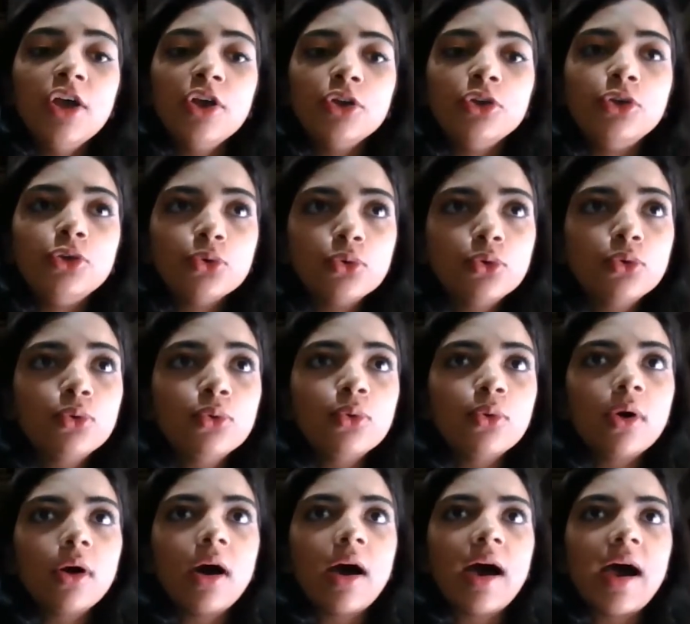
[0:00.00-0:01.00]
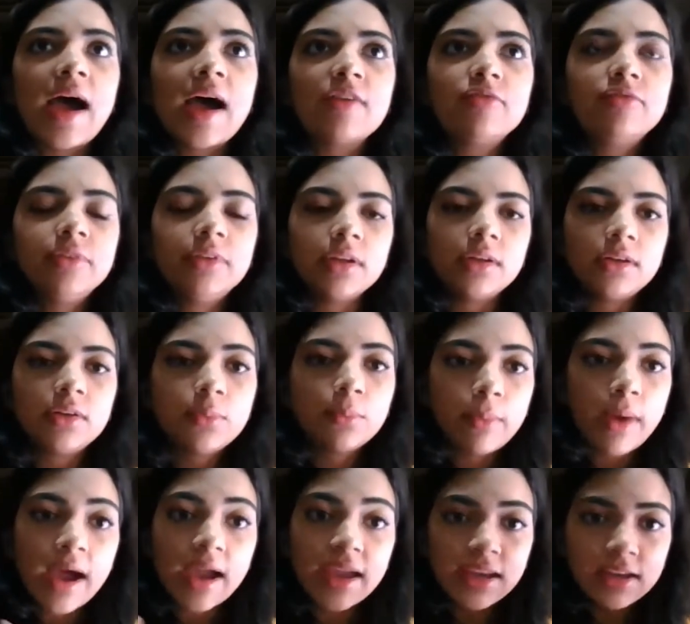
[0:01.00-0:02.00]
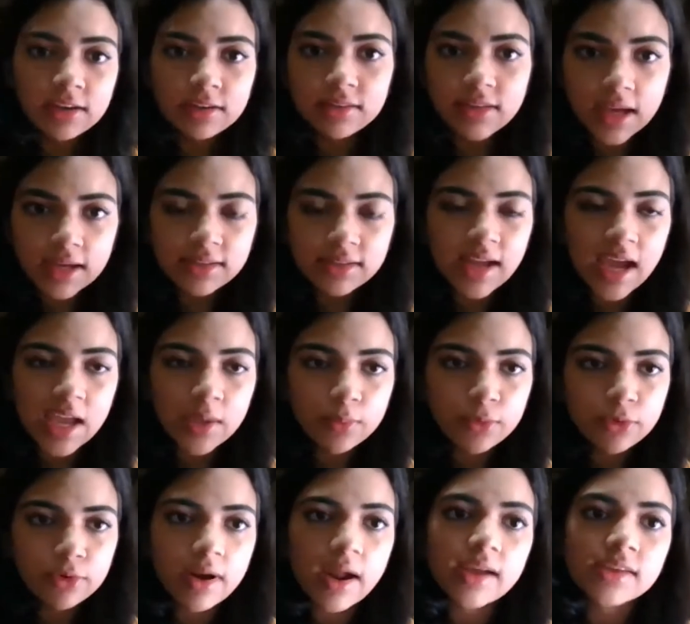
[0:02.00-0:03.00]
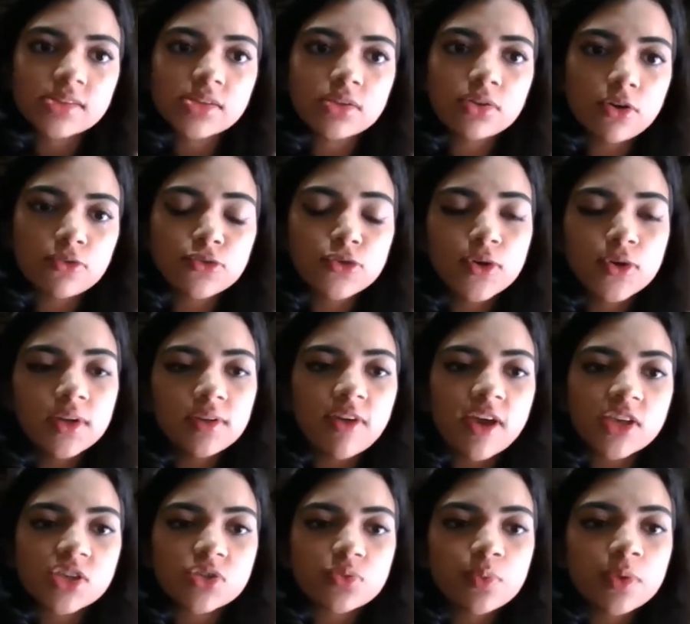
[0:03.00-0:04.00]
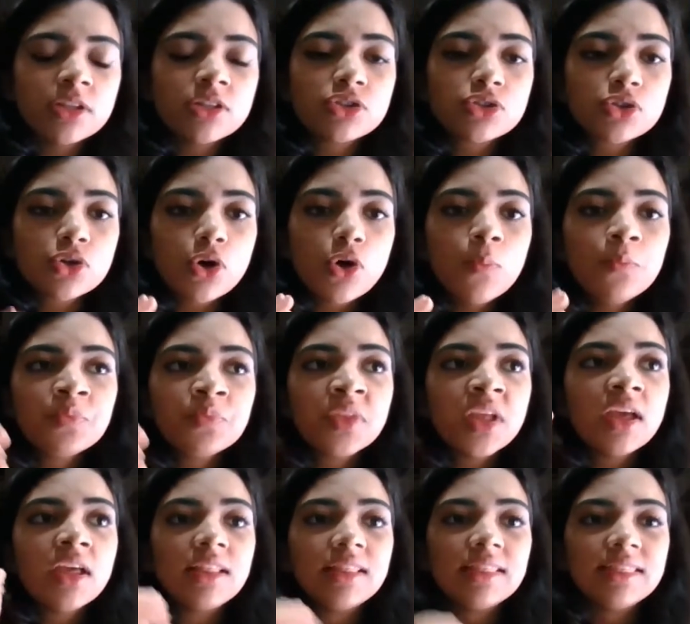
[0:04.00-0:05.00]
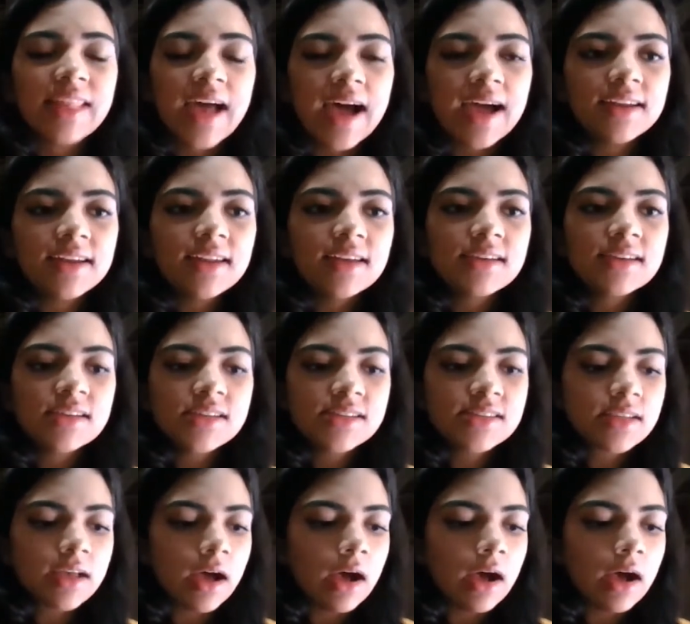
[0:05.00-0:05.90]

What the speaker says: You have determined the time horizon of your investment. So that is